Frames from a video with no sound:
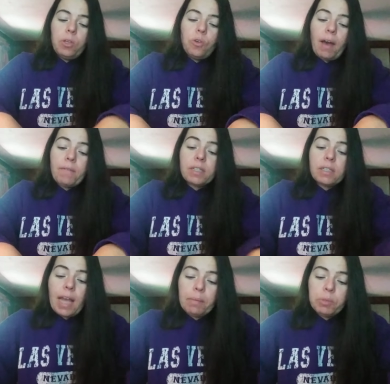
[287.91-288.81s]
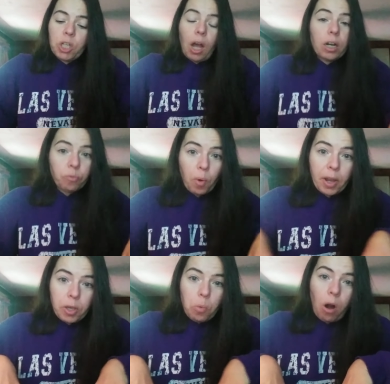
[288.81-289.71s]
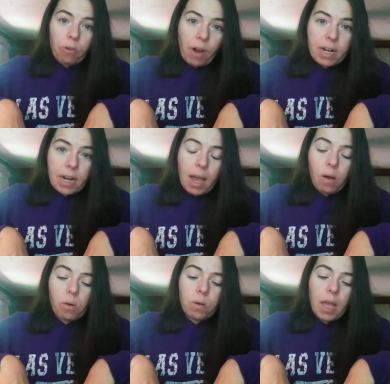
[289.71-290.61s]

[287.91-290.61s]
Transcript: You have a snapshot of where you are right now.